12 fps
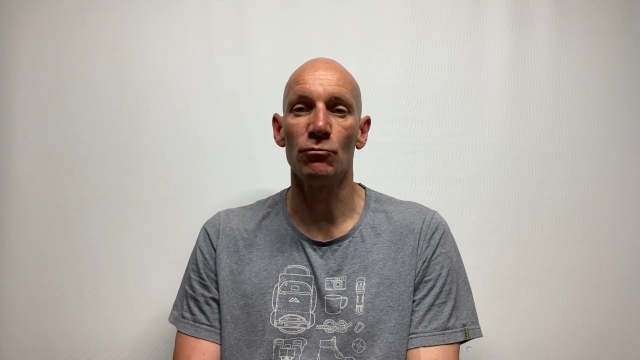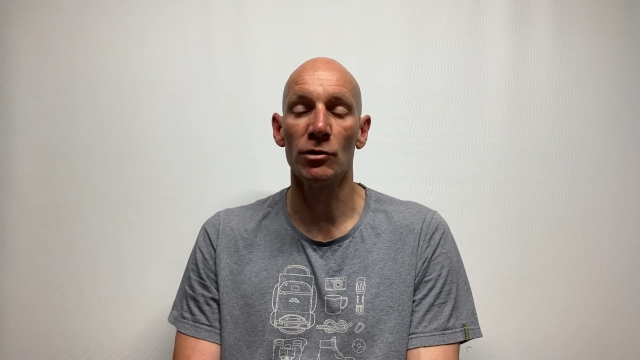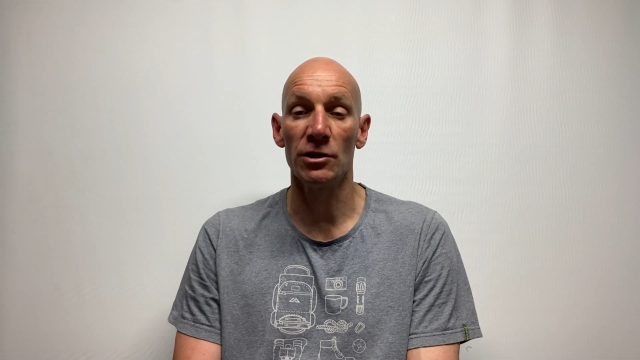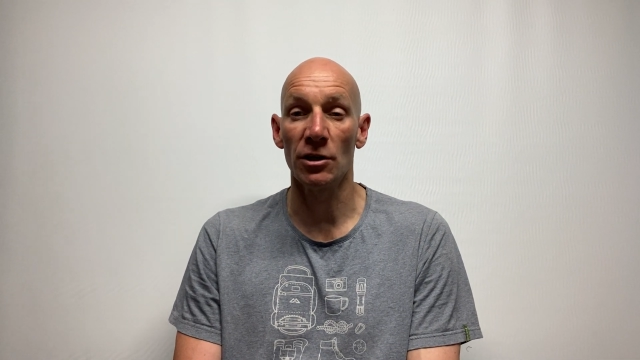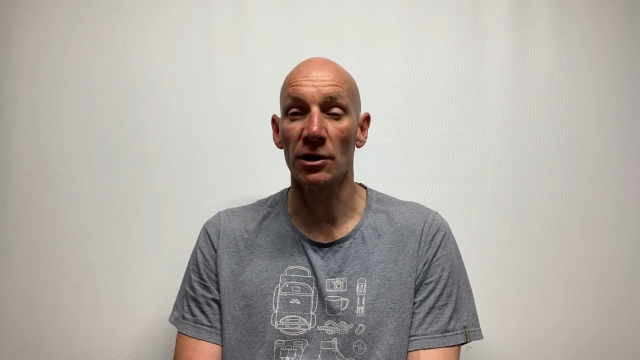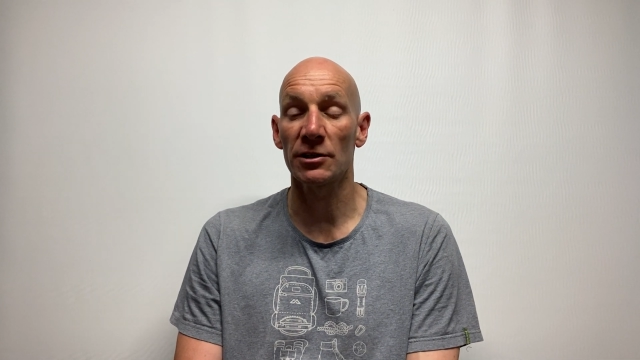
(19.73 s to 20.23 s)

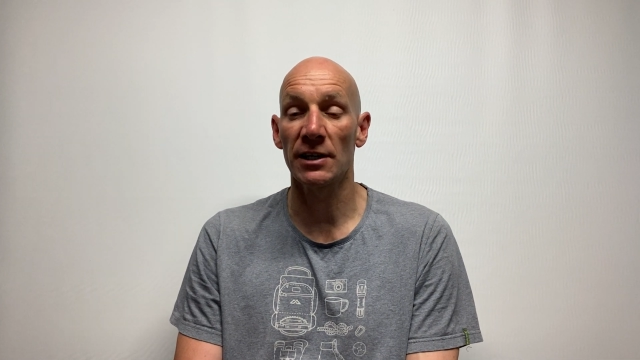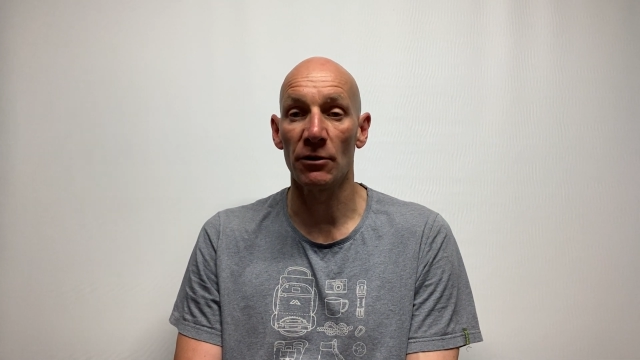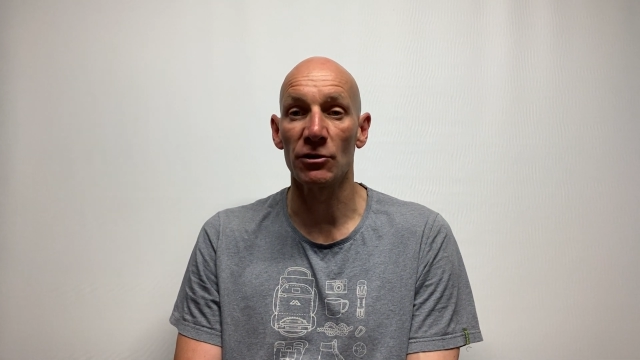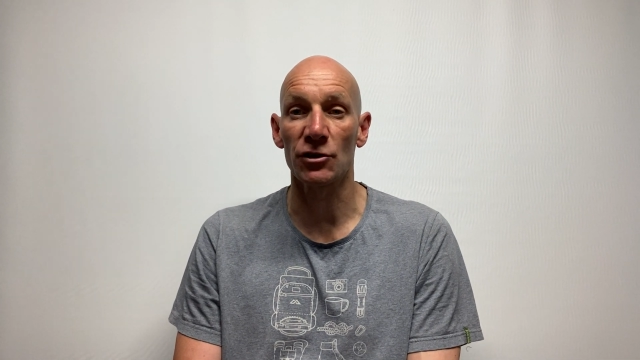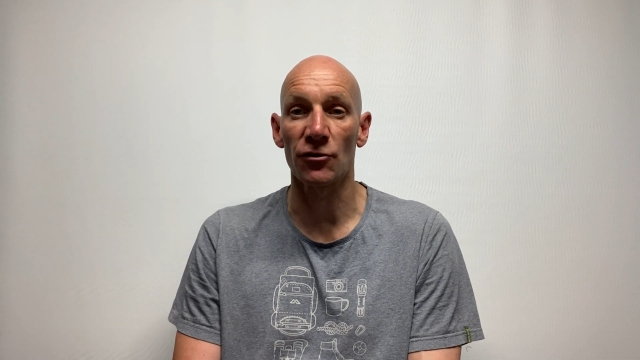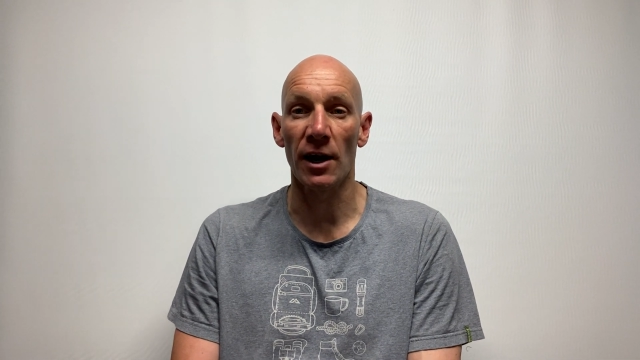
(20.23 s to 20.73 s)
not go
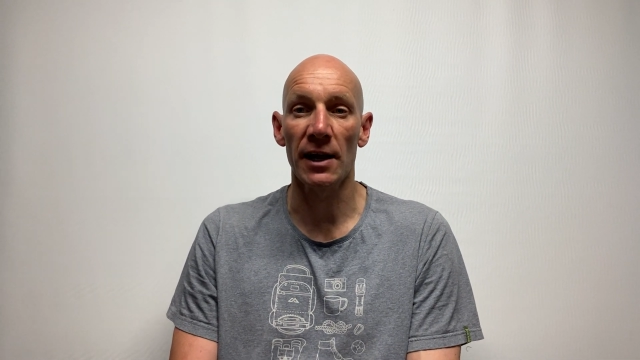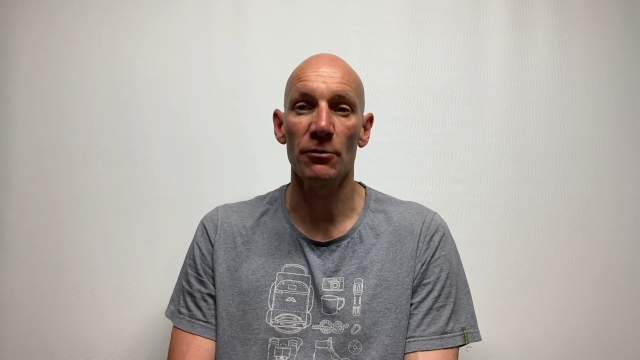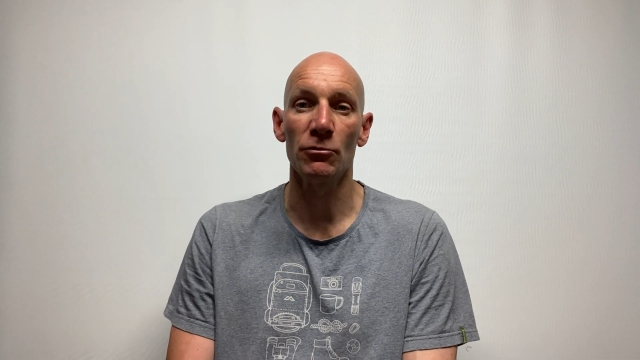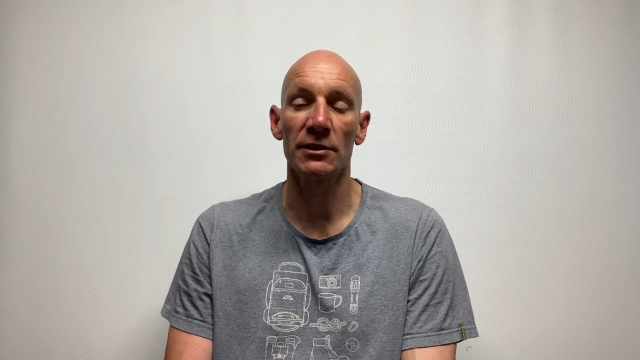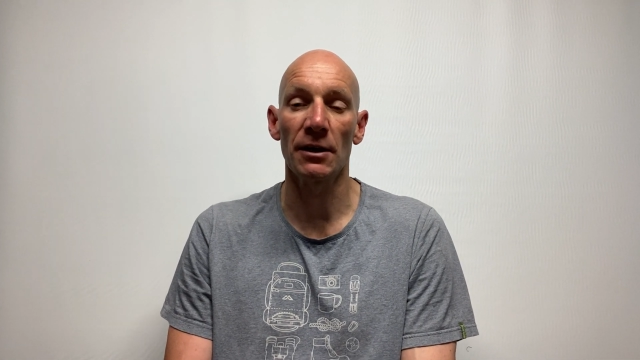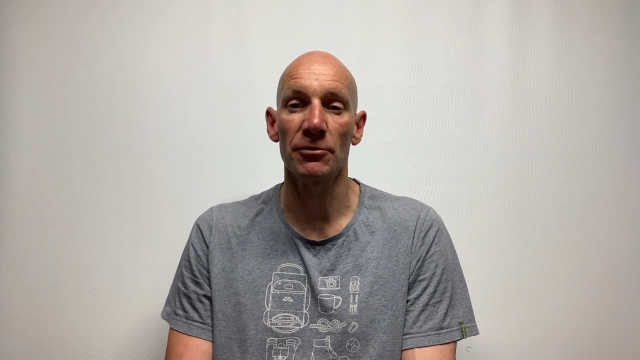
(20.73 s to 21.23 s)
astray and
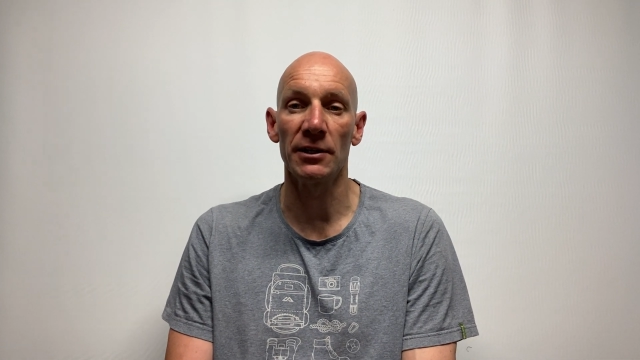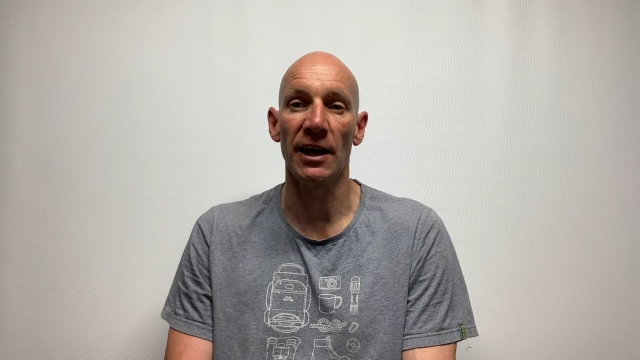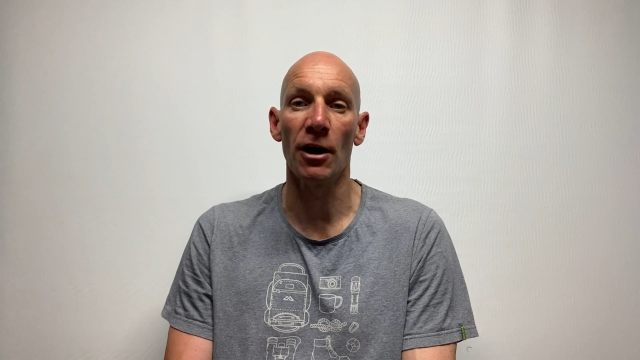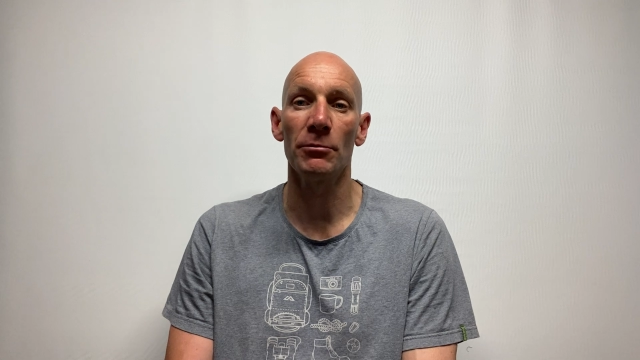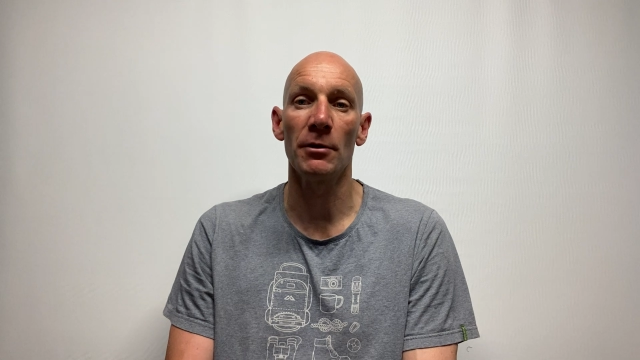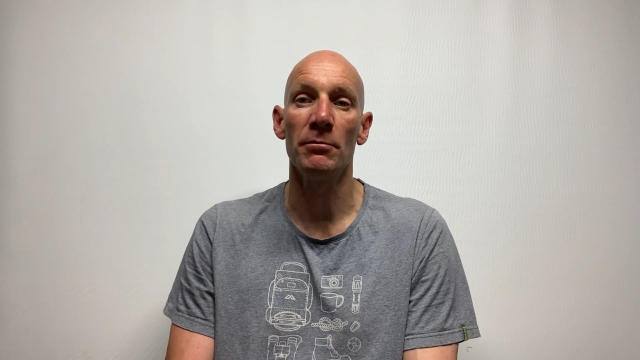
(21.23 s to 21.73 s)
will definitely
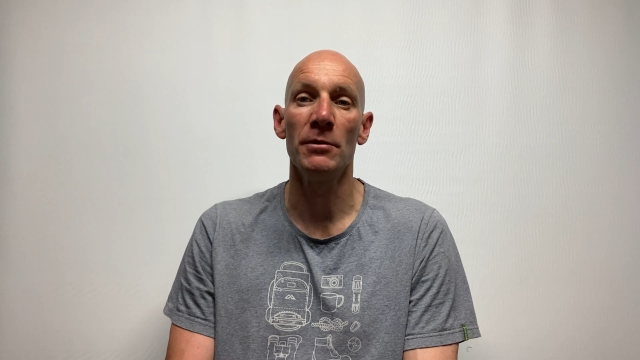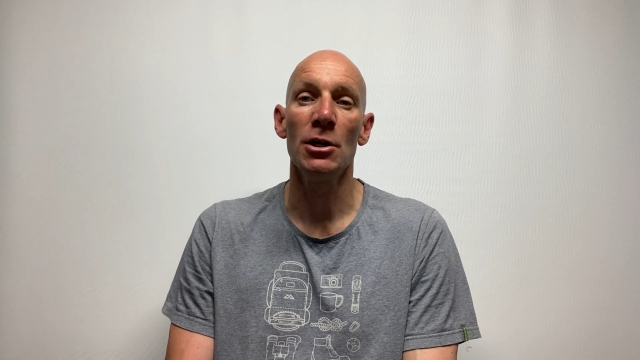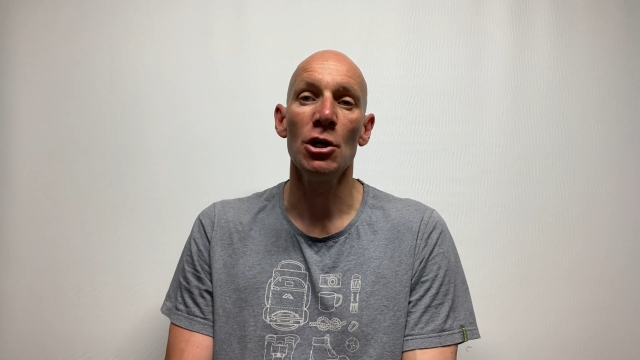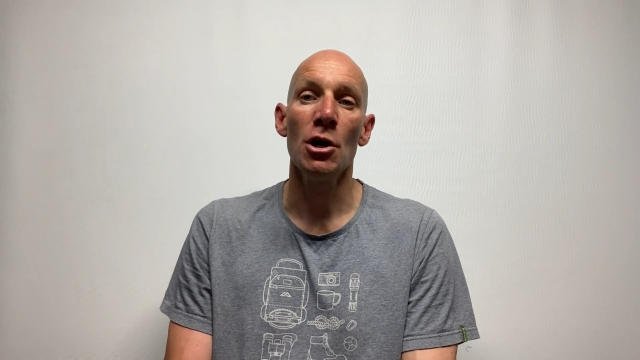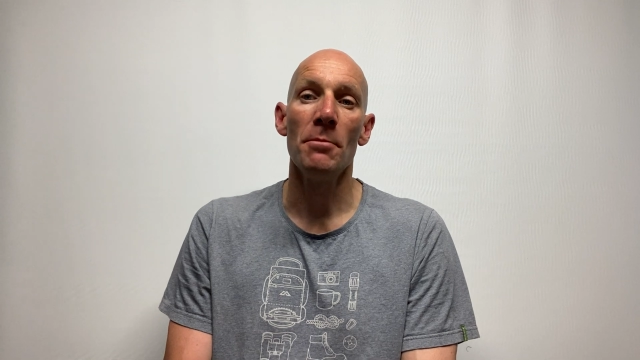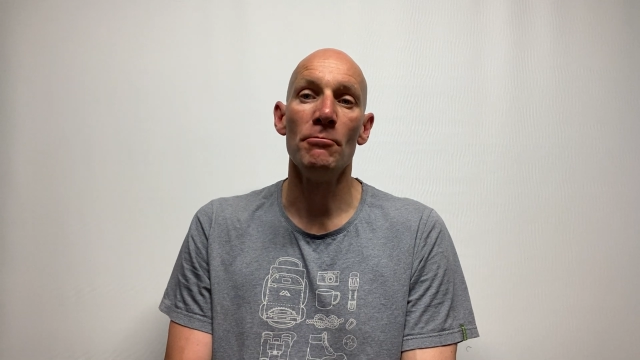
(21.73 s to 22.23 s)
help them
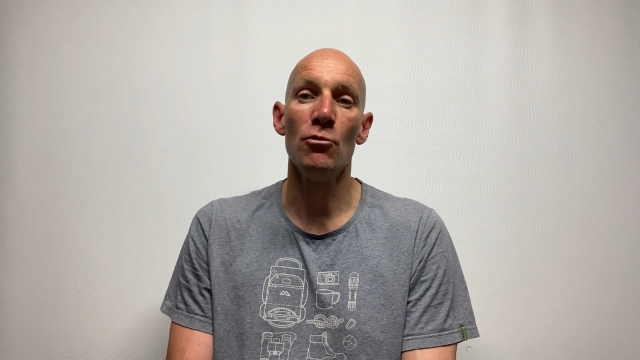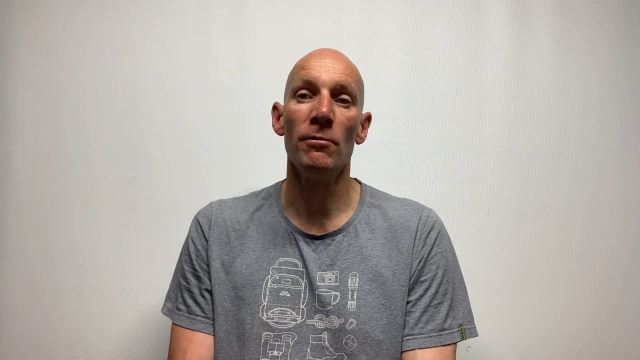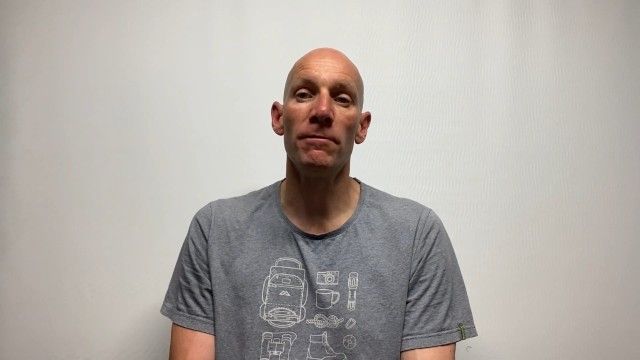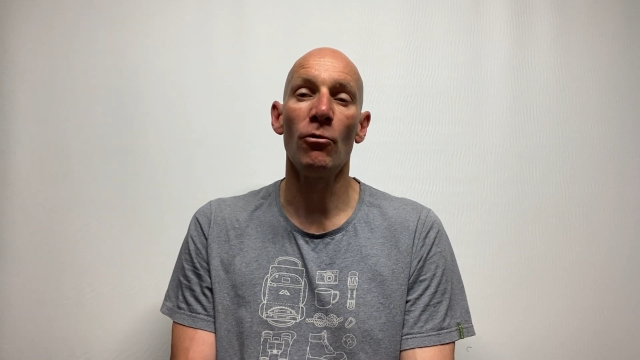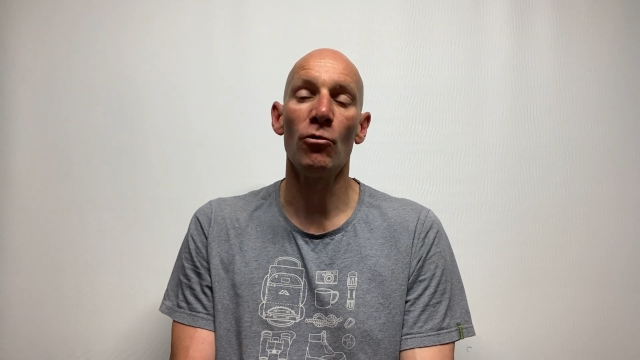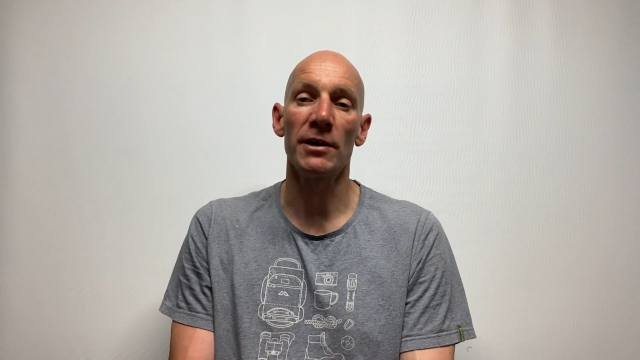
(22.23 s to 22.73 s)
move
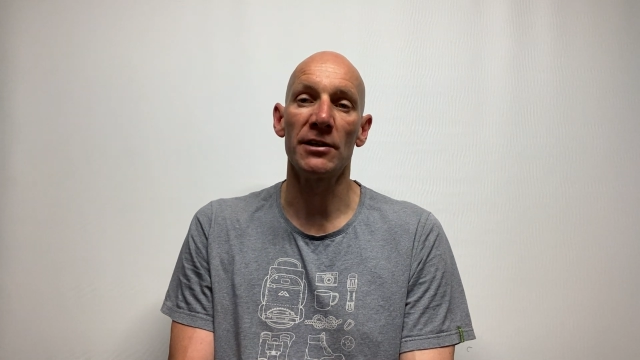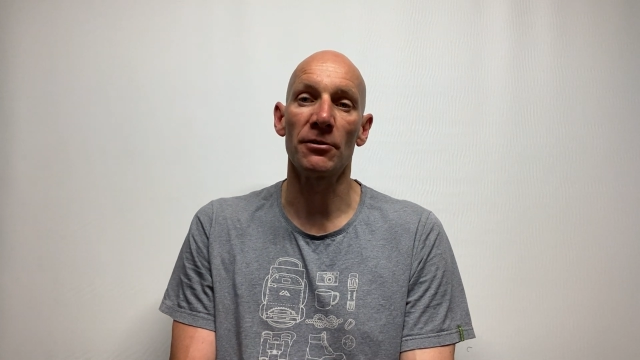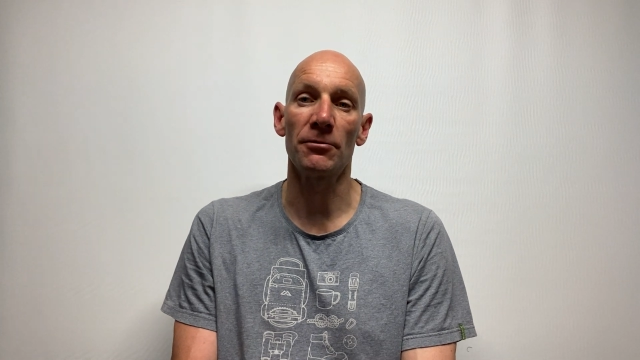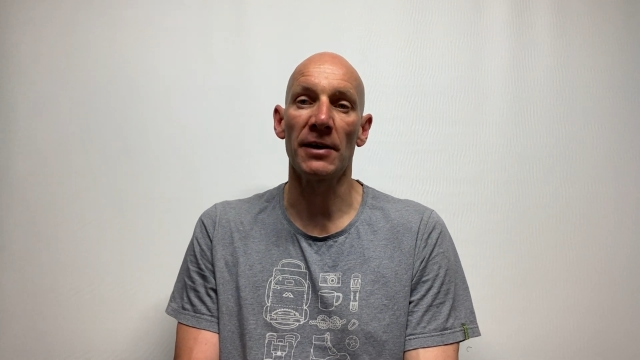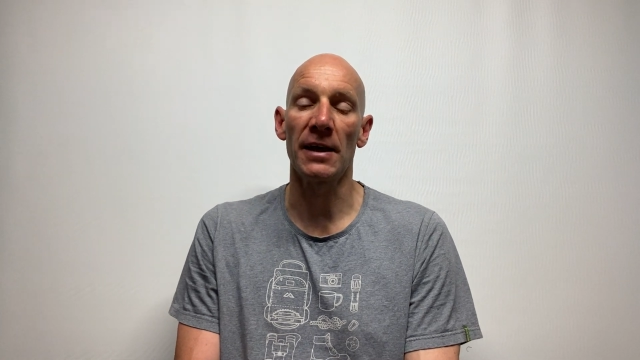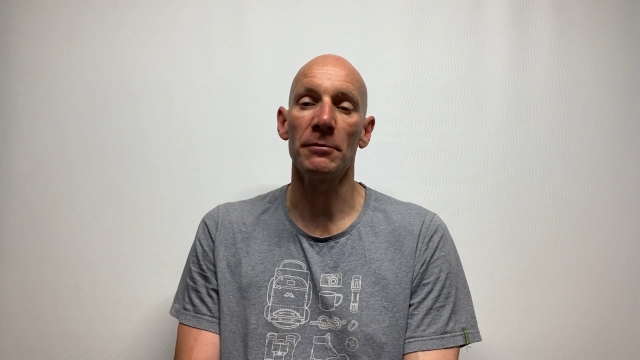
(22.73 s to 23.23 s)
forward as a
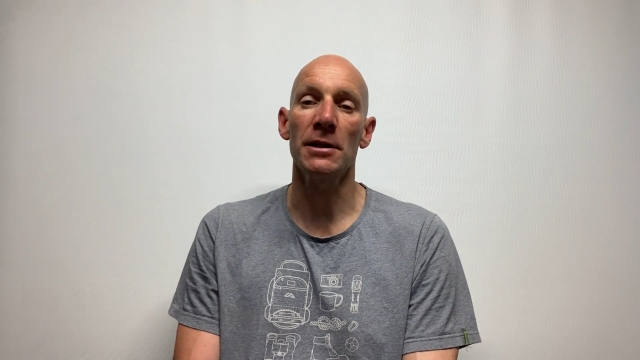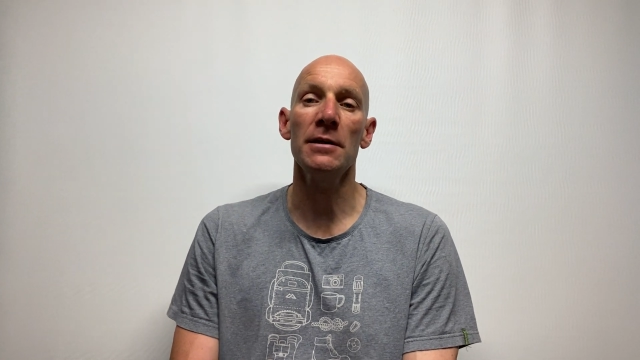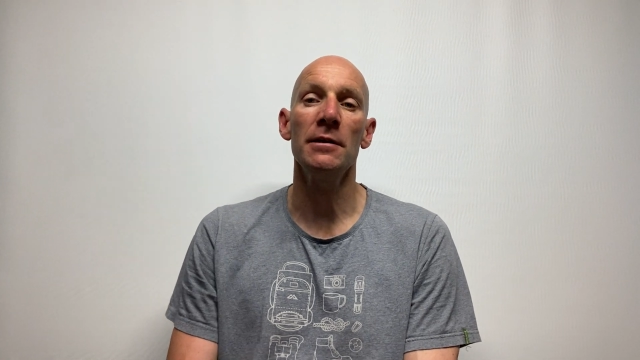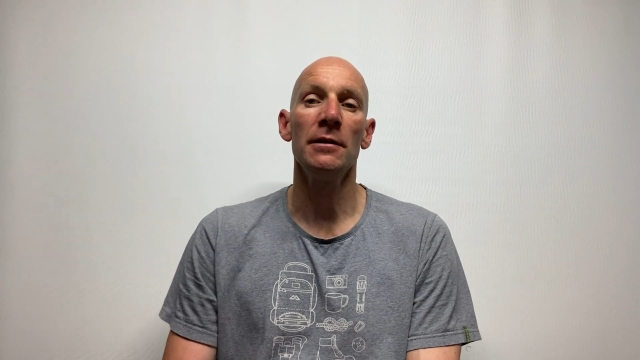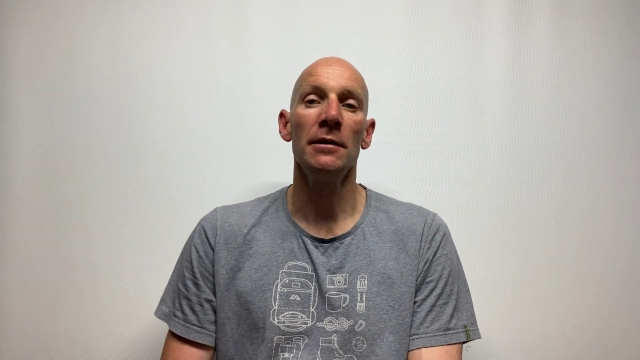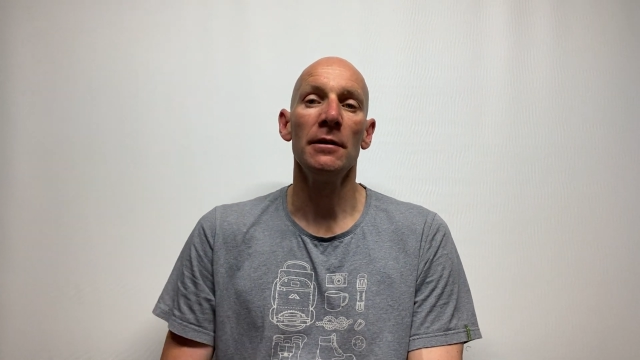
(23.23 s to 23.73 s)
family.